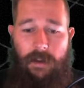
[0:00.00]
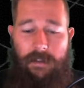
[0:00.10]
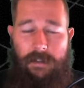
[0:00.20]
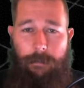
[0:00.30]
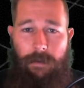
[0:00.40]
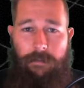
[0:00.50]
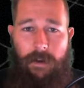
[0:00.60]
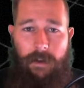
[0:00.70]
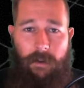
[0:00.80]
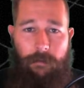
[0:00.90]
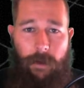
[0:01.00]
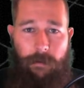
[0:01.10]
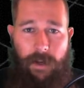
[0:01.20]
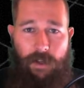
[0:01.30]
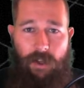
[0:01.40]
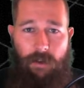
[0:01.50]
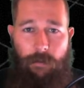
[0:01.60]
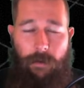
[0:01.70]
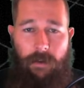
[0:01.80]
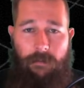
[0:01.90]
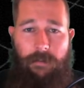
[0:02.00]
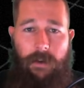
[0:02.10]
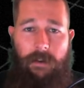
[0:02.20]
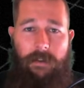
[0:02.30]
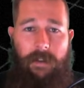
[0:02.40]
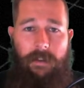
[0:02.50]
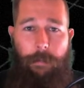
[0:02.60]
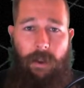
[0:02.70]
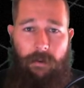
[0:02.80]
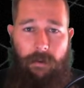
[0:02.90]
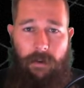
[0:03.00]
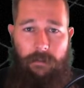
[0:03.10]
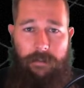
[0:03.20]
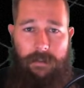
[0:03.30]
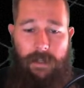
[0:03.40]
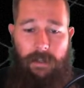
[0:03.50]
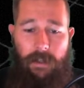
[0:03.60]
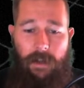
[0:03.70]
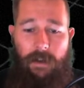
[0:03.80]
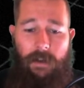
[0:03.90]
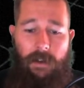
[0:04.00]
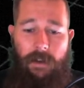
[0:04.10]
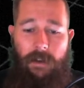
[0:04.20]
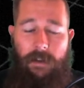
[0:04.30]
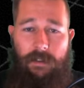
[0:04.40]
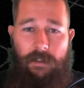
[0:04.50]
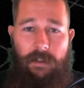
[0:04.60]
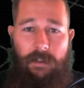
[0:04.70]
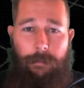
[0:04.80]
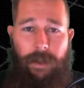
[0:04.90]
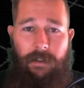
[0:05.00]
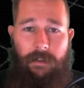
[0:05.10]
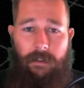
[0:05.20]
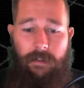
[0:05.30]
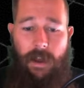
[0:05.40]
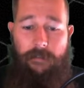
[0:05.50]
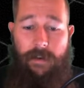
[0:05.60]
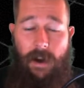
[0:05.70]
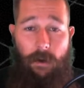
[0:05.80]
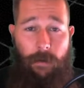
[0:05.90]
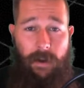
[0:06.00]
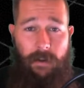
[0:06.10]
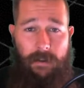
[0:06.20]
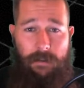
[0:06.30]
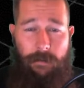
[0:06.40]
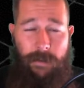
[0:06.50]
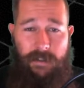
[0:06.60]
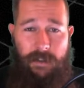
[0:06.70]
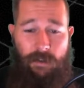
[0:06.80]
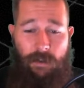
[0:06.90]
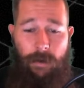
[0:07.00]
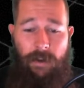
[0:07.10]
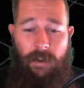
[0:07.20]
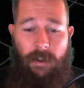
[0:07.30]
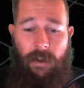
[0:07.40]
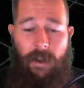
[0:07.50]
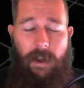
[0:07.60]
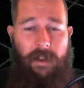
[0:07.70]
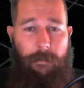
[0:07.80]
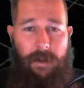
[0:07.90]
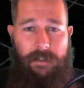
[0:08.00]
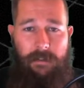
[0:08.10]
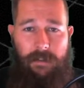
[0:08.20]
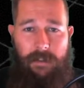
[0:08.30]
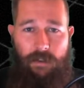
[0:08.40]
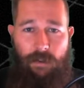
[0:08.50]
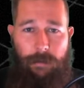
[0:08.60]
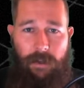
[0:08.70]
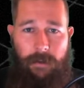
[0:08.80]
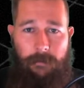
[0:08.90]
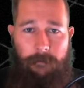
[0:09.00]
Simplifying and rearranging, we can find that the period of a satellite is only dependent on how far away it is from that central body and the mass of the central body.